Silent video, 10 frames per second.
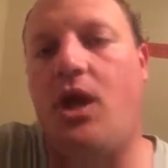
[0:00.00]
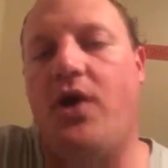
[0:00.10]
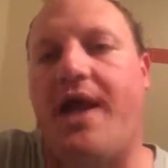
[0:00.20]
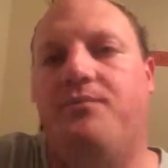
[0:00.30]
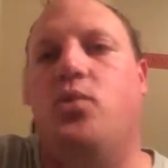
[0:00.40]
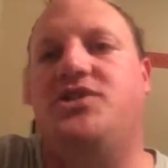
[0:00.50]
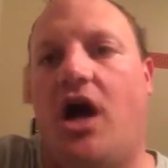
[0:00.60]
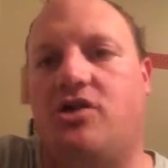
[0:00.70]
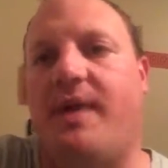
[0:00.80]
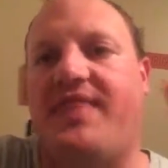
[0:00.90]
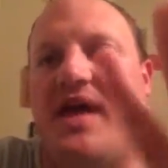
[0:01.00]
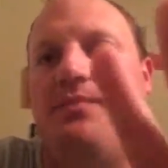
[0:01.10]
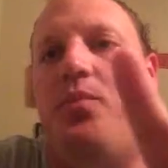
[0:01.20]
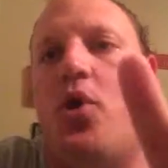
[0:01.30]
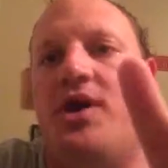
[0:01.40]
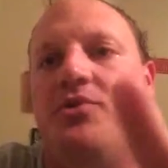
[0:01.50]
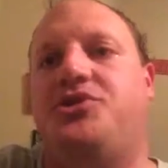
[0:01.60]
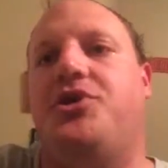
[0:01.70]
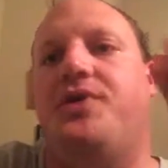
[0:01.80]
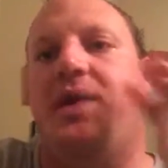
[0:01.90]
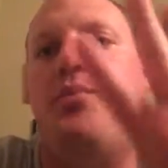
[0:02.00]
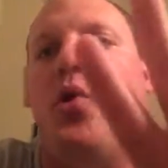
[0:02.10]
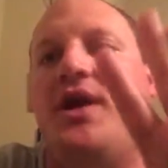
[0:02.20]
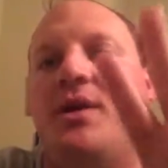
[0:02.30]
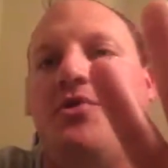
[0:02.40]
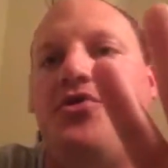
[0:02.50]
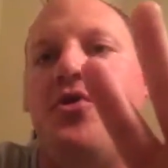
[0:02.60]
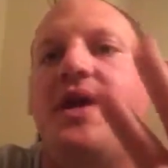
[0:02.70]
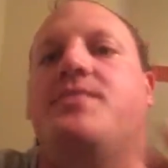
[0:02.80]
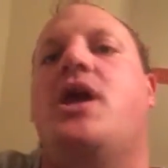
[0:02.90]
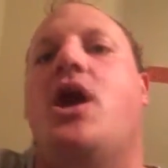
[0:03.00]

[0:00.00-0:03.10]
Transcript: Okay, we talked about that. Point number two. Okay, point number three.